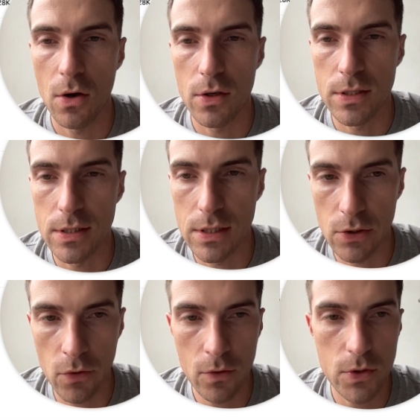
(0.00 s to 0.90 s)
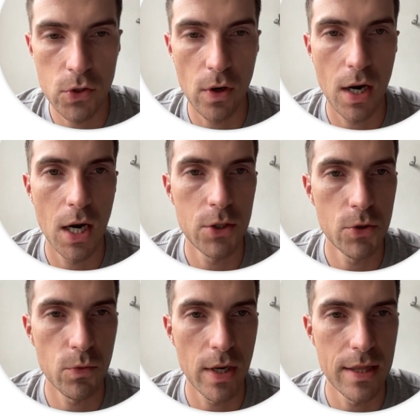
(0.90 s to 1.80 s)
0 to
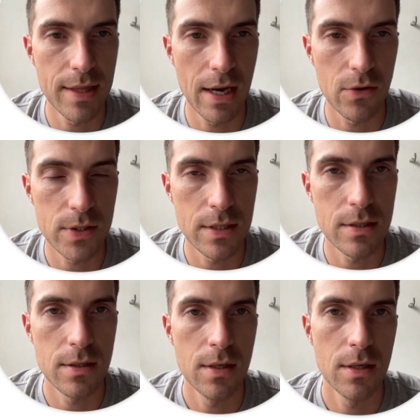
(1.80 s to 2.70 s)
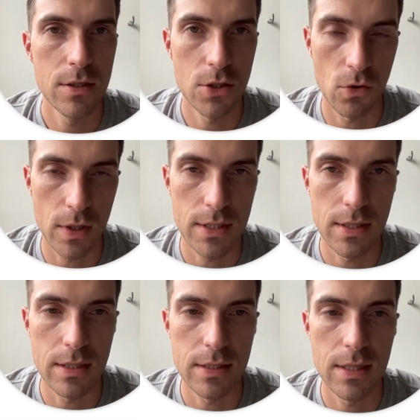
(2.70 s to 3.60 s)
120,000 tokens.
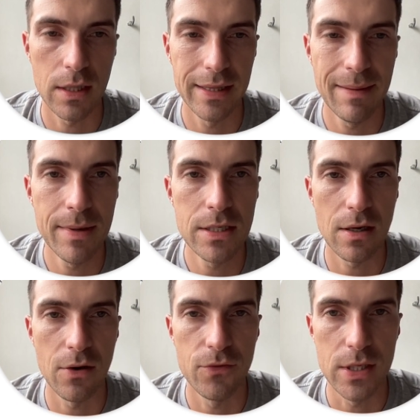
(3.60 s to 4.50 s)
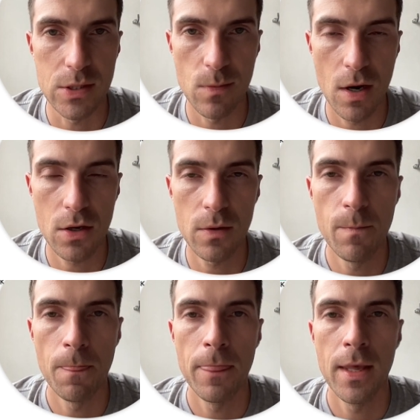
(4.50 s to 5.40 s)
This is the limit of this model.
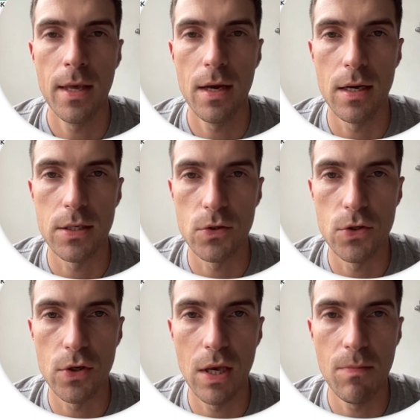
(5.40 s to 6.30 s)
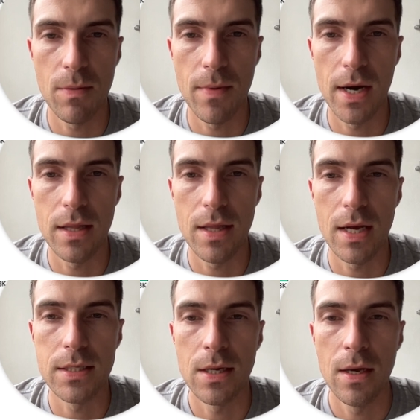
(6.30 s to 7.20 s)
So do keep in mind
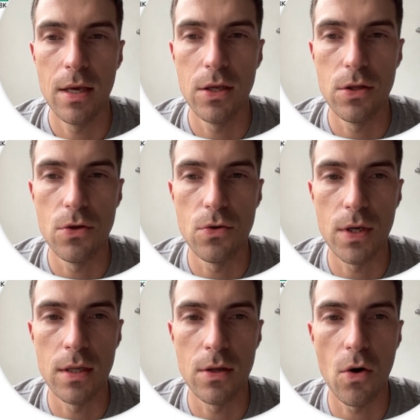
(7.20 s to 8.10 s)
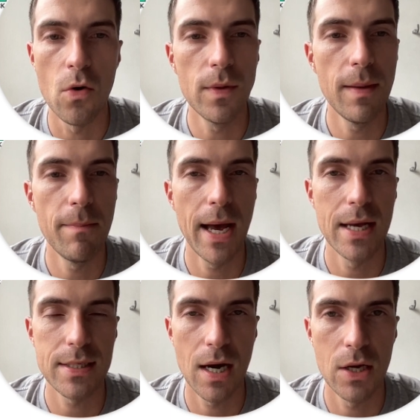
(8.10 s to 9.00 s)
that you can only
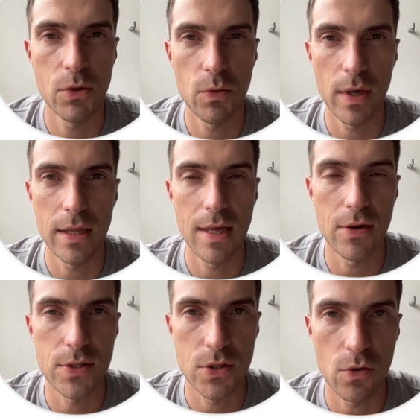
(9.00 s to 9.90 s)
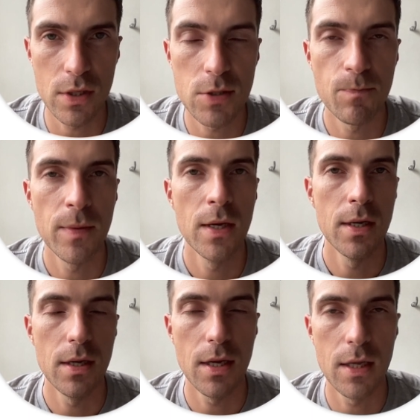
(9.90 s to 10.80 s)
pass 128,000 tokens.
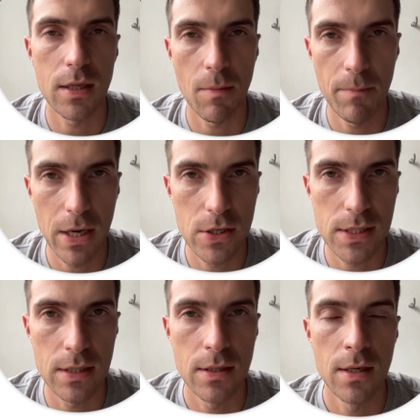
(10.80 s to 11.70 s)
In comparison,